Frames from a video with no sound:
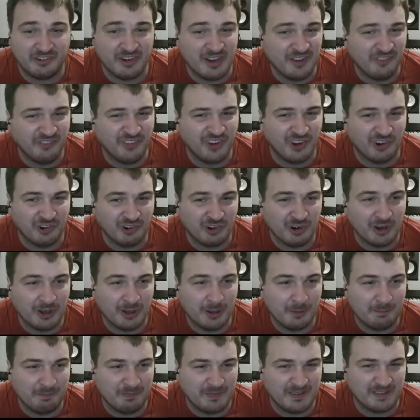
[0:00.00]
repo.
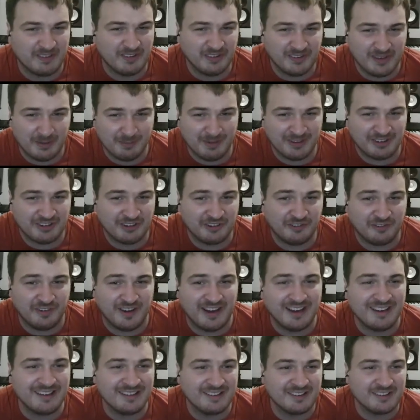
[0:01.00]
It's just a bunch of
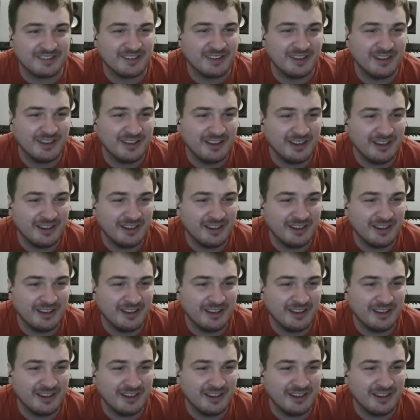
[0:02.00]
files.